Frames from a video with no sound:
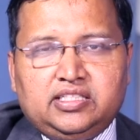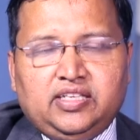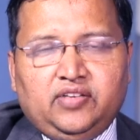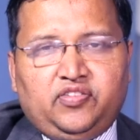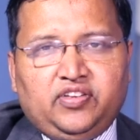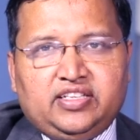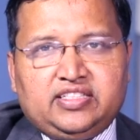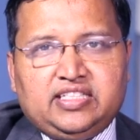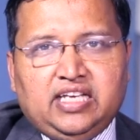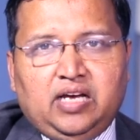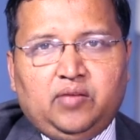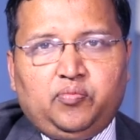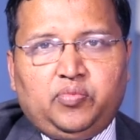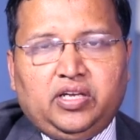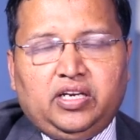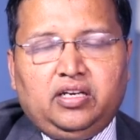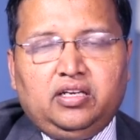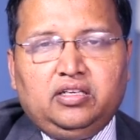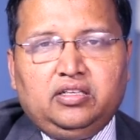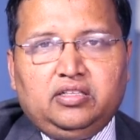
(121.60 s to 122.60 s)
Say for
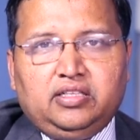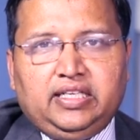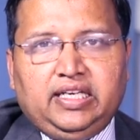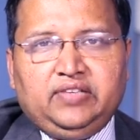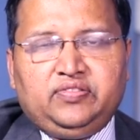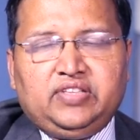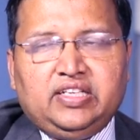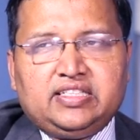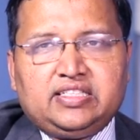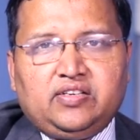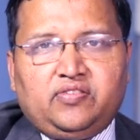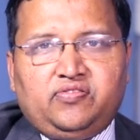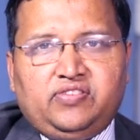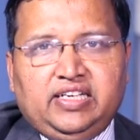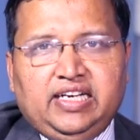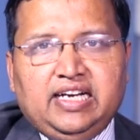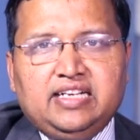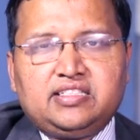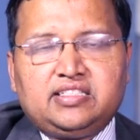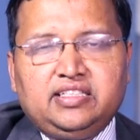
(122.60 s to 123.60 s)
example, if there is a
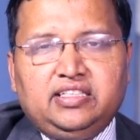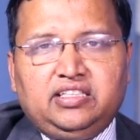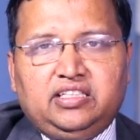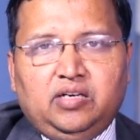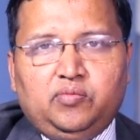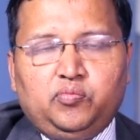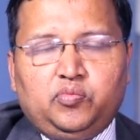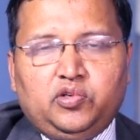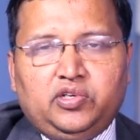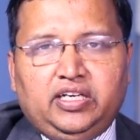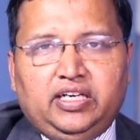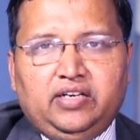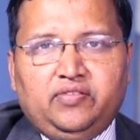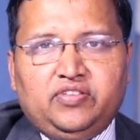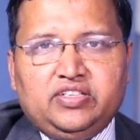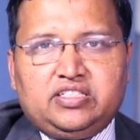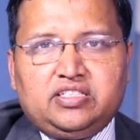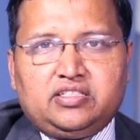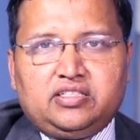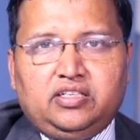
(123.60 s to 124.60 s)
financing component
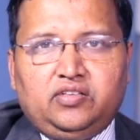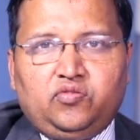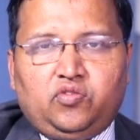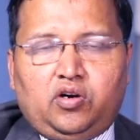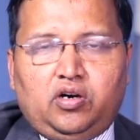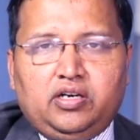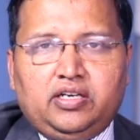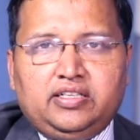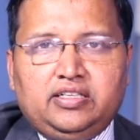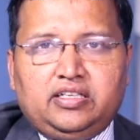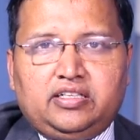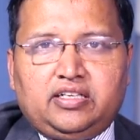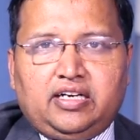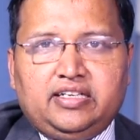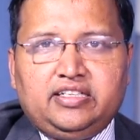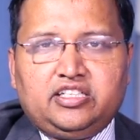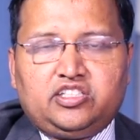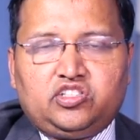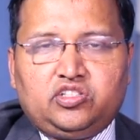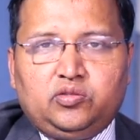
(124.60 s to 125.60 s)
which is involved in a
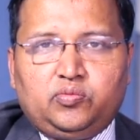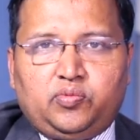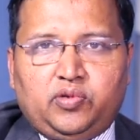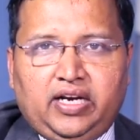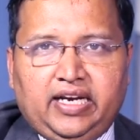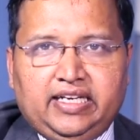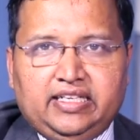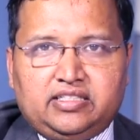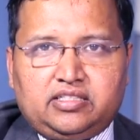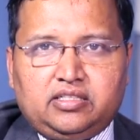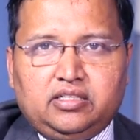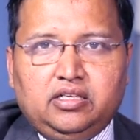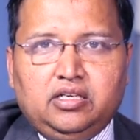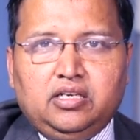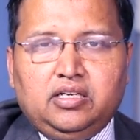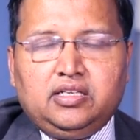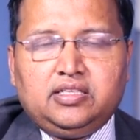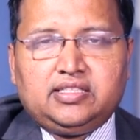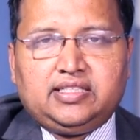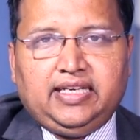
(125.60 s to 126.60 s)
transaction
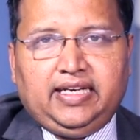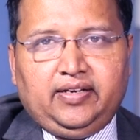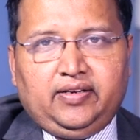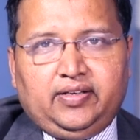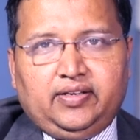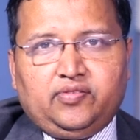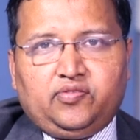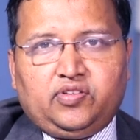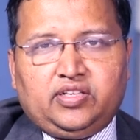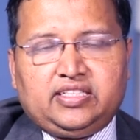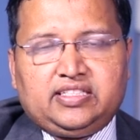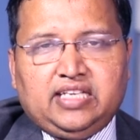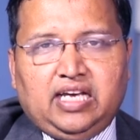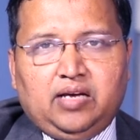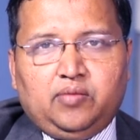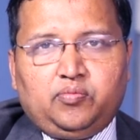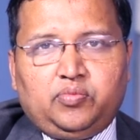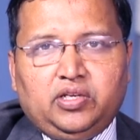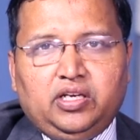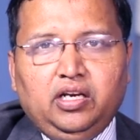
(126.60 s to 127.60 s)
price, say for
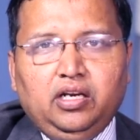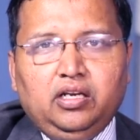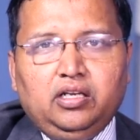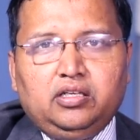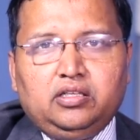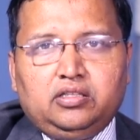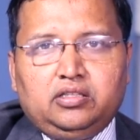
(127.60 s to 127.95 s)
example,